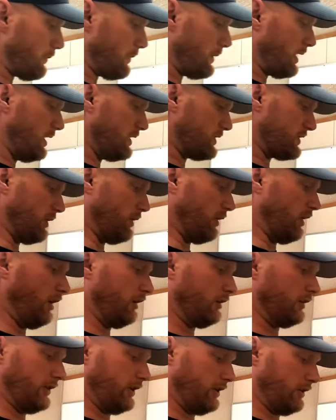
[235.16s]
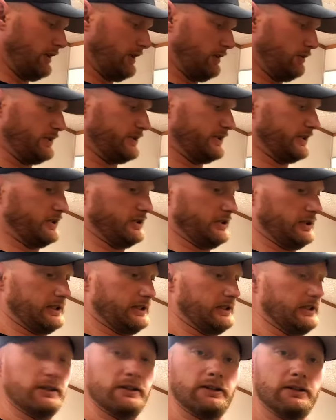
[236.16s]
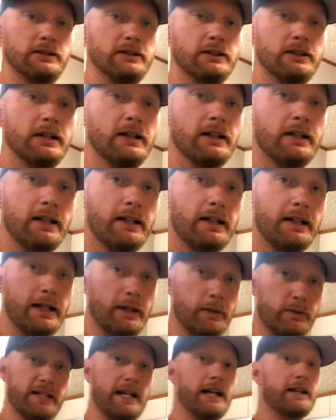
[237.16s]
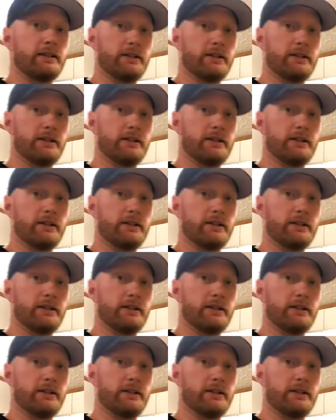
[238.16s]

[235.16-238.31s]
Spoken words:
So all in all, it was actually a